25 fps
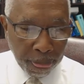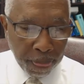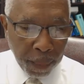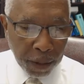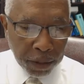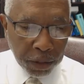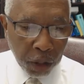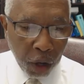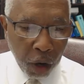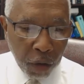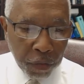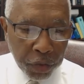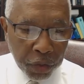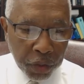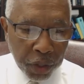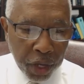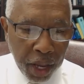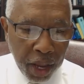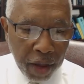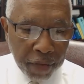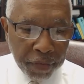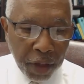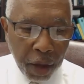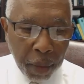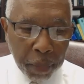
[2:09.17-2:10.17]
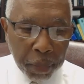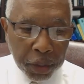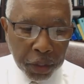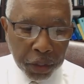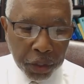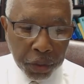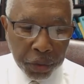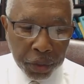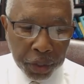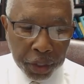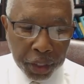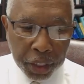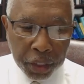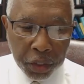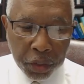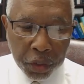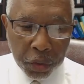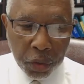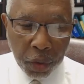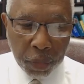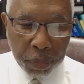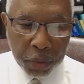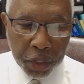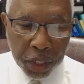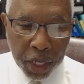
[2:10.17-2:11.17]
that the officer had the opportunity
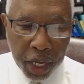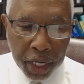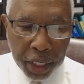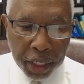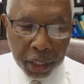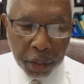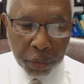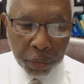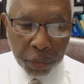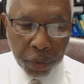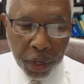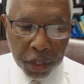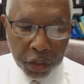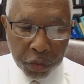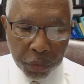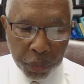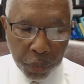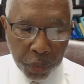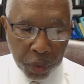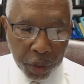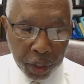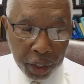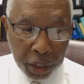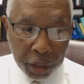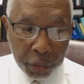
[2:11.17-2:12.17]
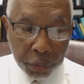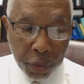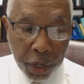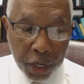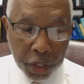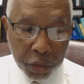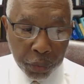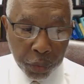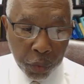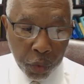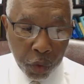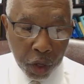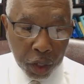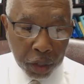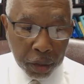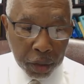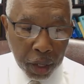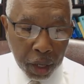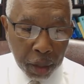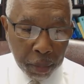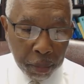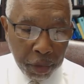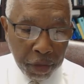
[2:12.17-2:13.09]
to obtain an arrest warrant